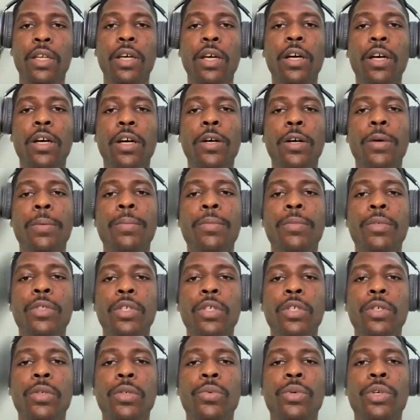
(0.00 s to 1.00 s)

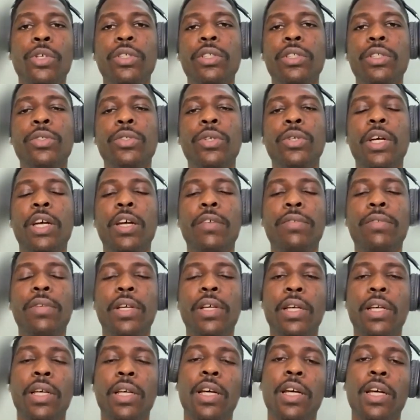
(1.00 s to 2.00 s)
We also have
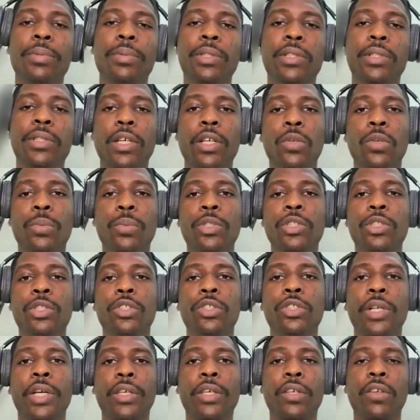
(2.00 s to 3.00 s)
like apps that help you
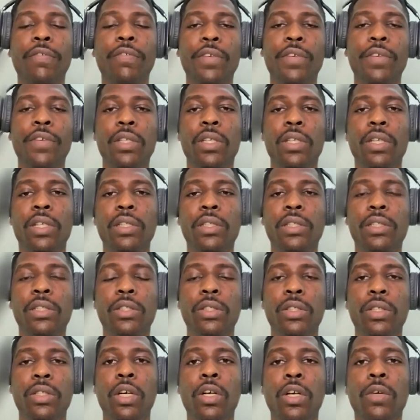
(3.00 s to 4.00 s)
track your fitness
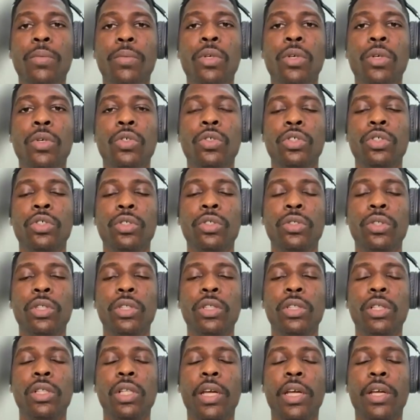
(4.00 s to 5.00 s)
goals,
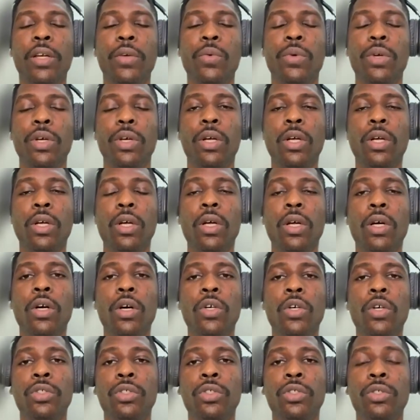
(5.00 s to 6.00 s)
like
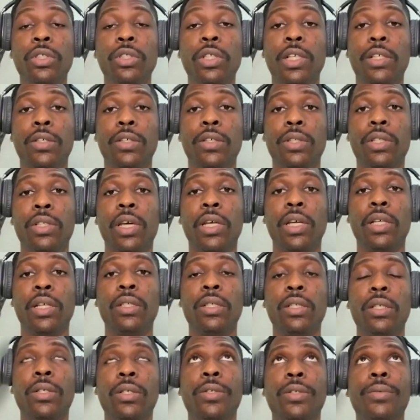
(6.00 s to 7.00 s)
also like
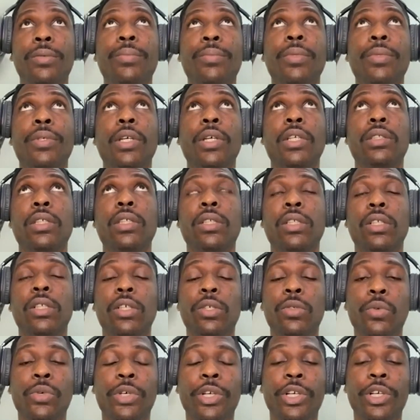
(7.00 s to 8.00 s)
the
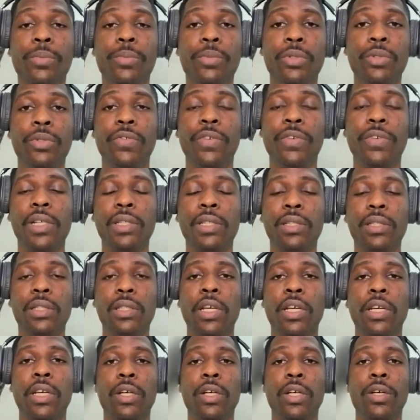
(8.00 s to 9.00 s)
external wearable devices
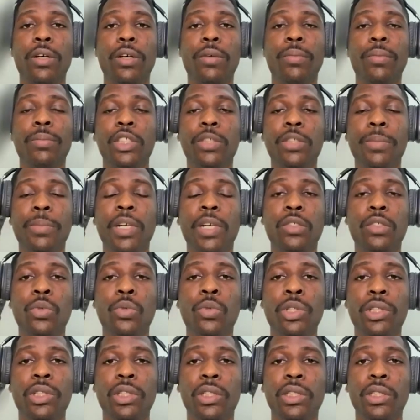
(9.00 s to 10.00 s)
like
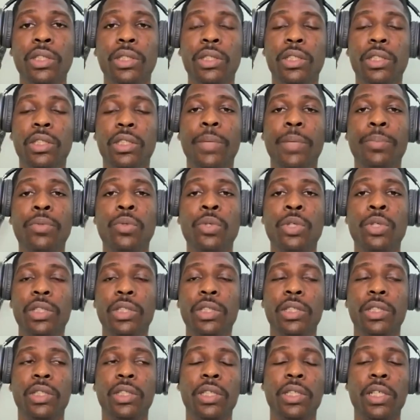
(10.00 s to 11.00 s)
smartwatches, Apple
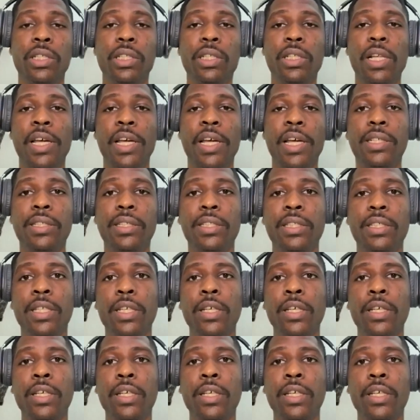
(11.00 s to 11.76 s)
Watches, and the likes.